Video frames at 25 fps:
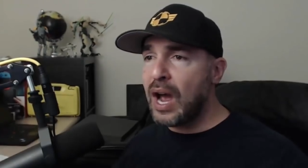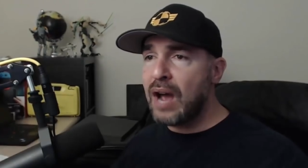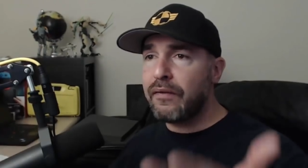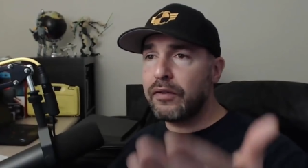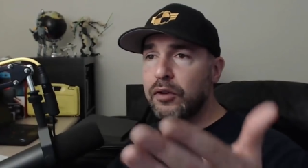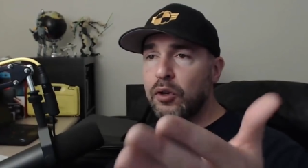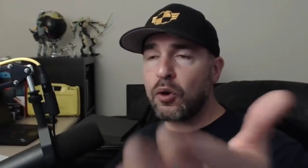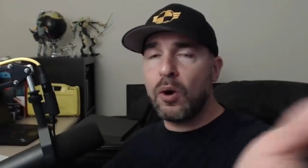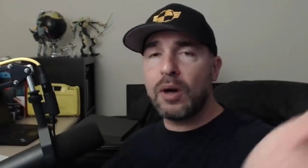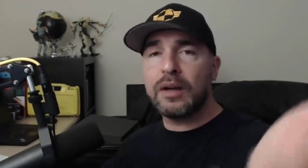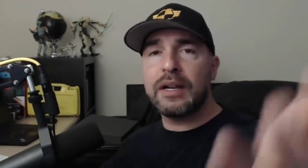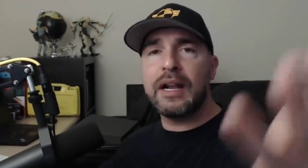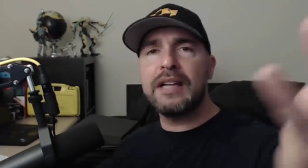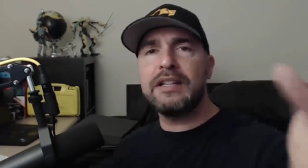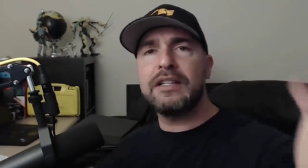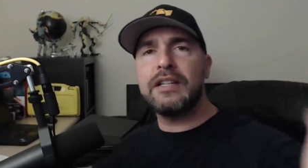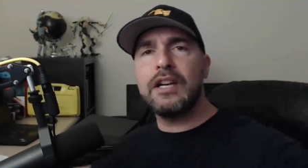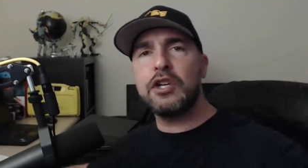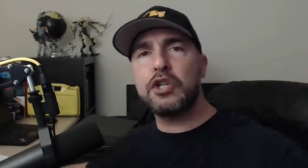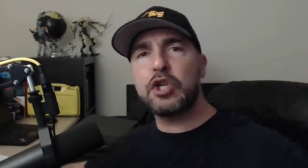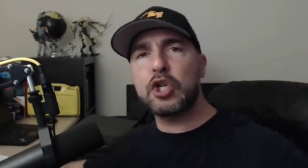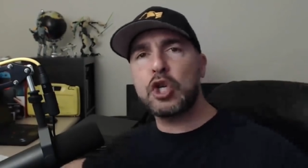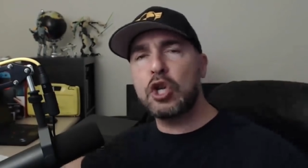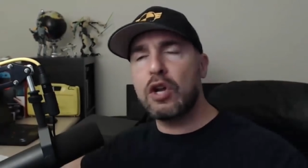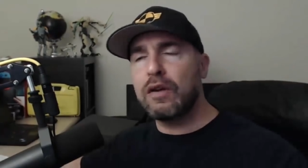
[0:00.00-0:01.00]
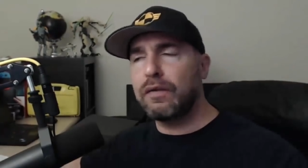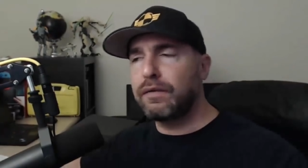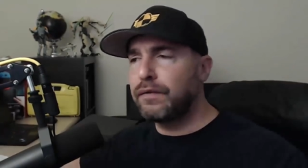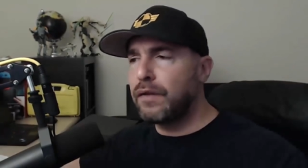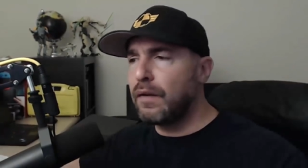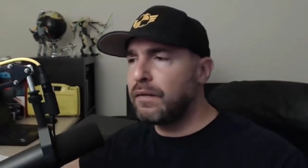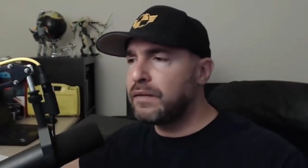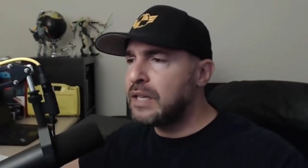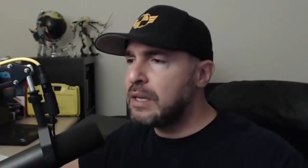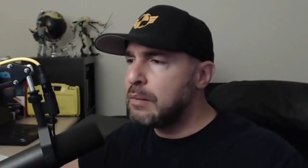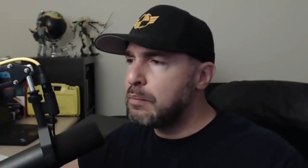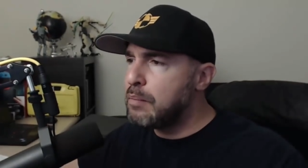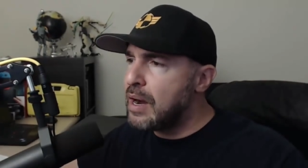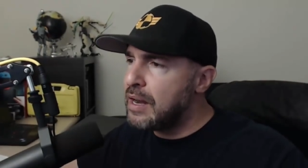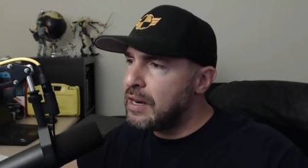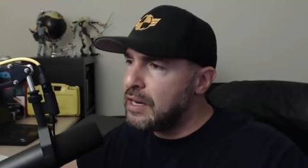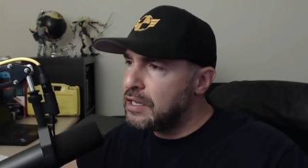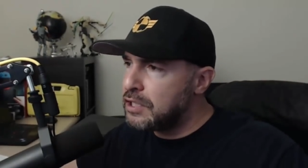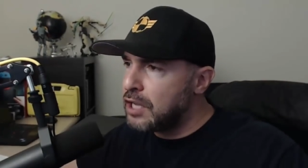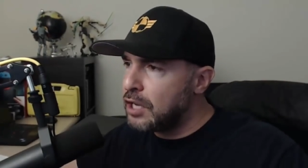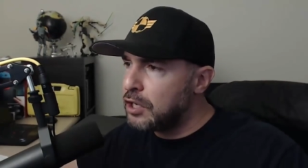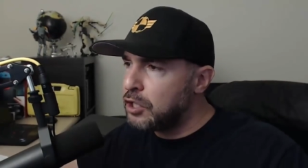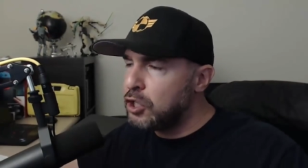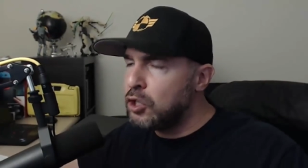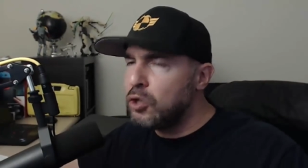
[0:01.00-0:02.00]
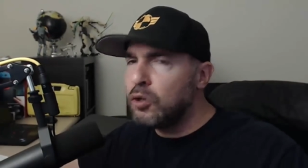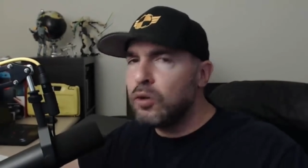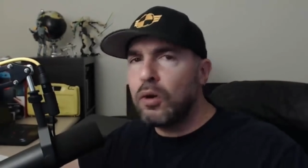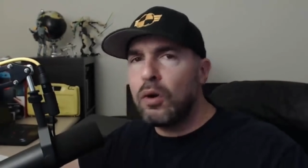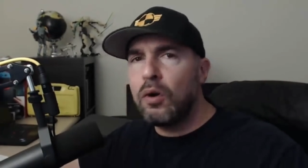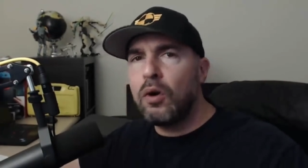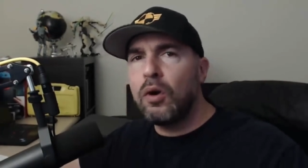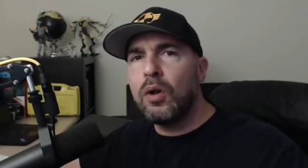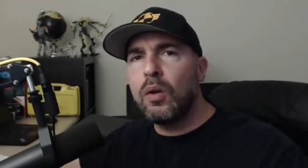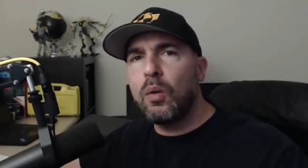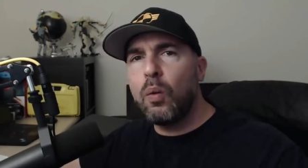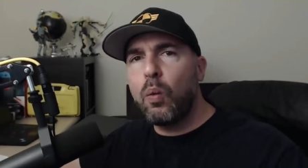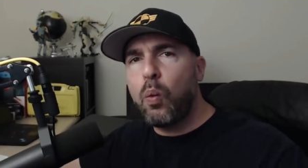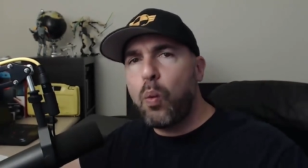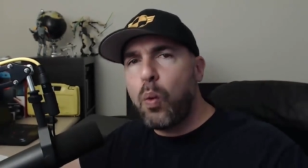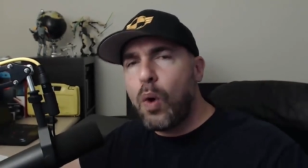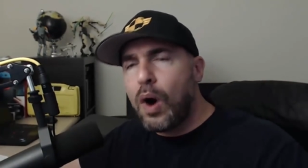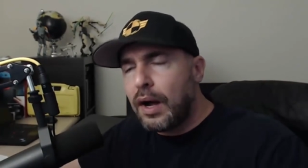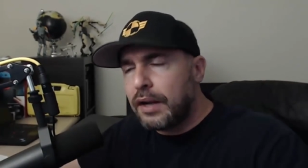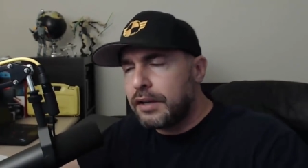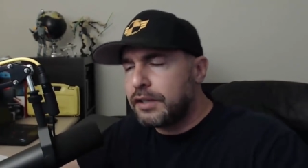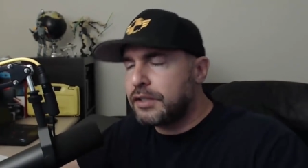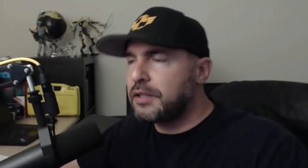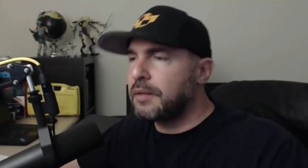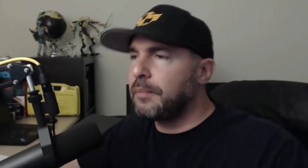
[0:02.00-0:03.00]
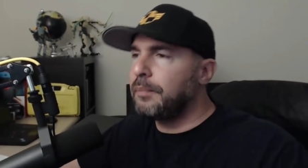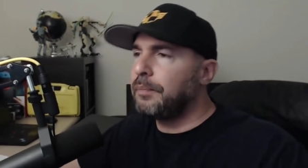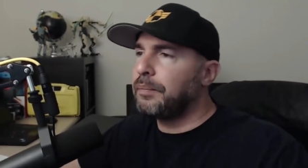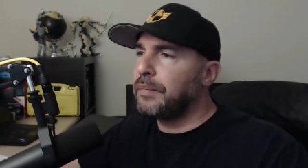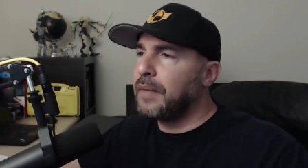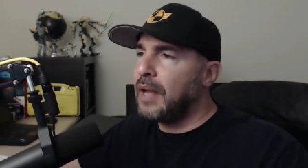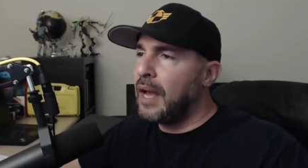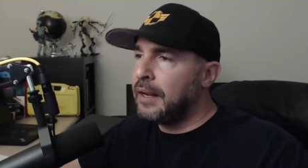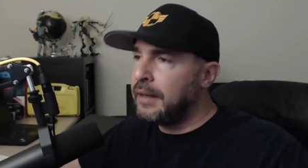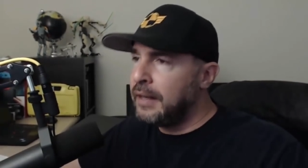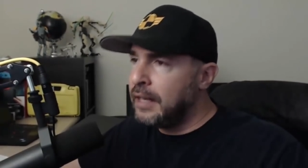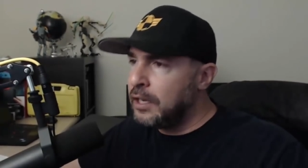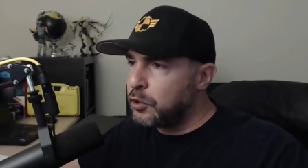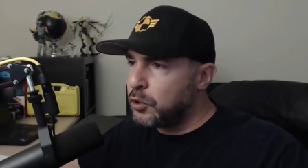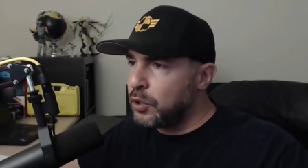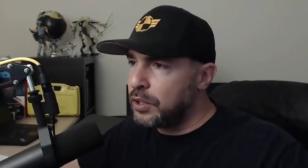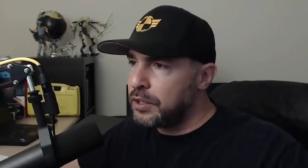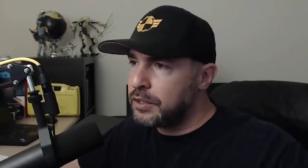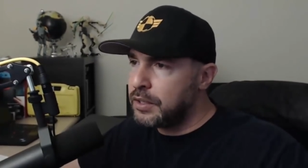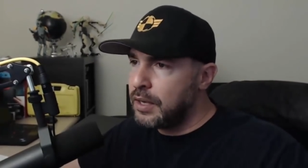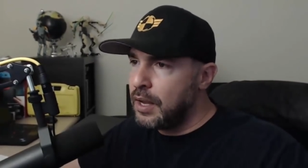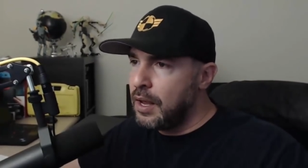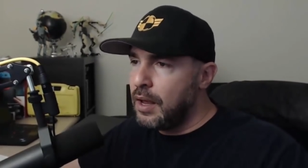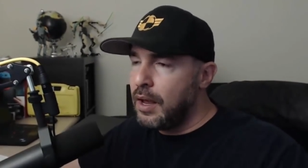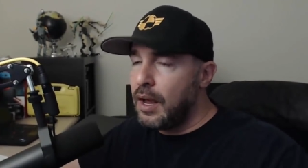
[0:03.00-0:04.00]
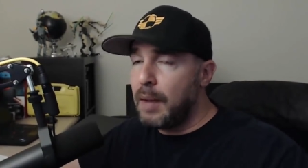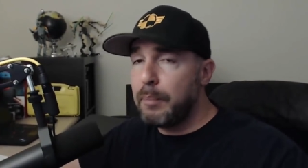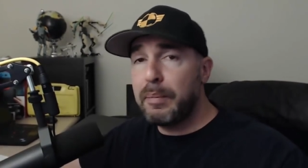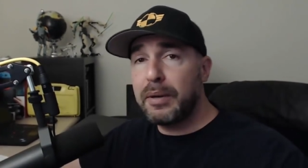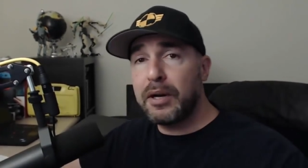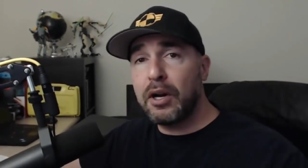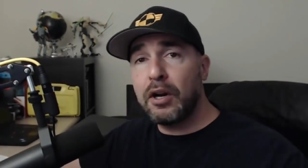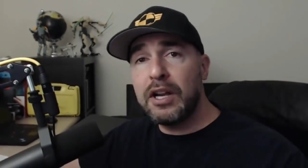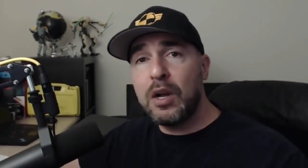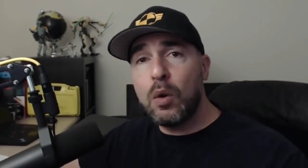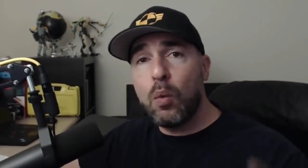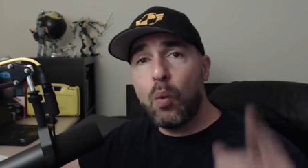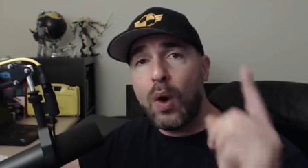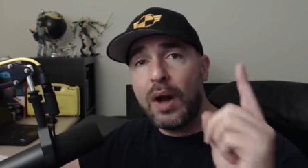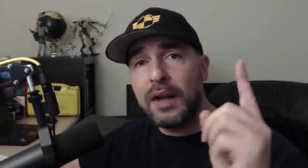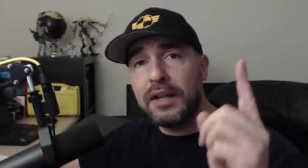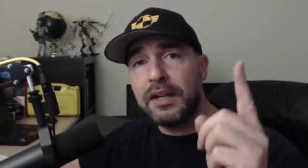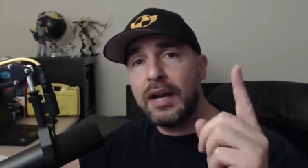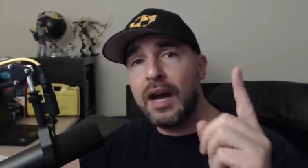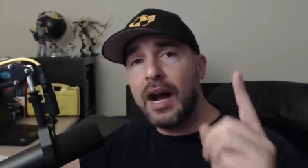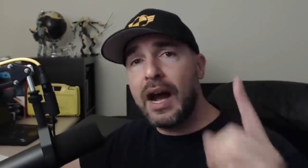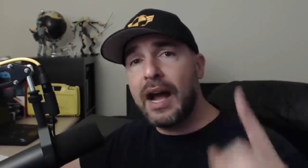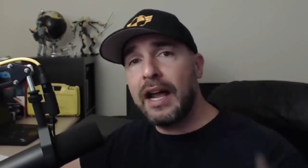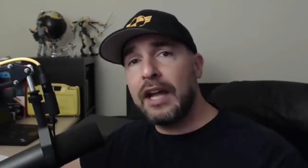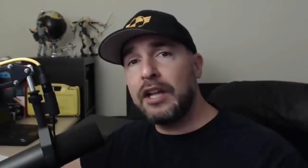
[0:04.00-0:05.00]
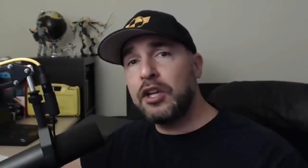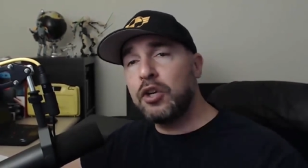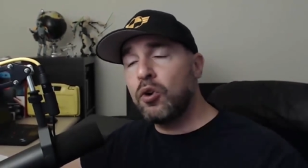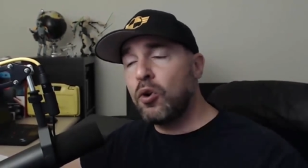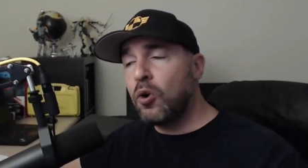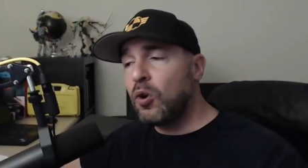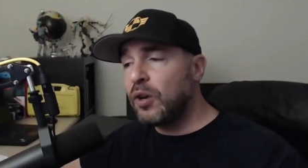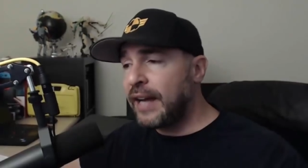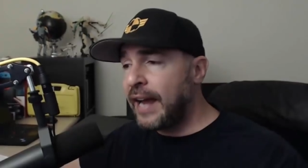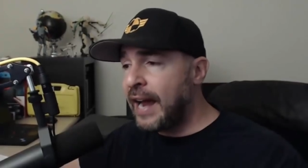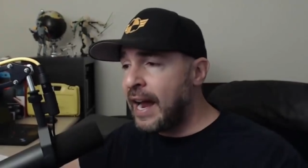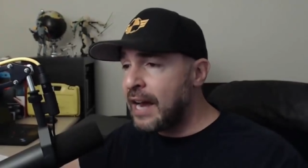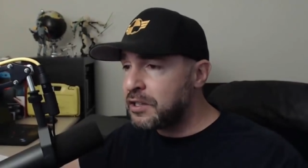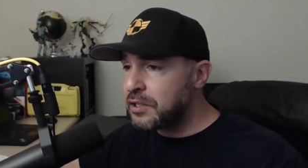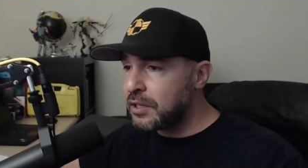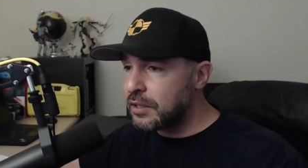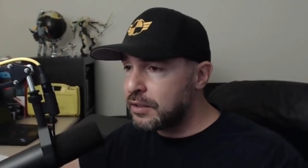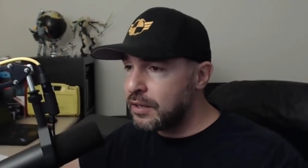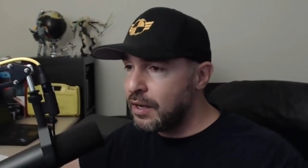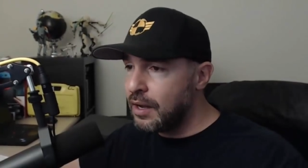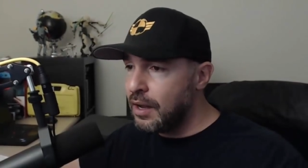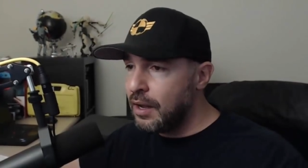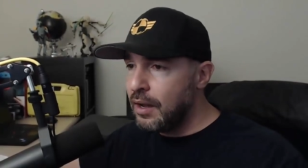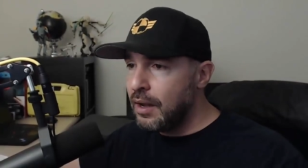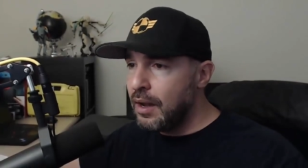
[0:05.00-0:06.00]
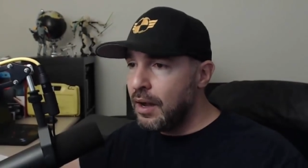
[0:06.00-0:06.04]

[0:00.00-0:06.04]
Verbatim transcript: have an organization of 50 buddies and you all want an Idris, but only one guy in your org has it.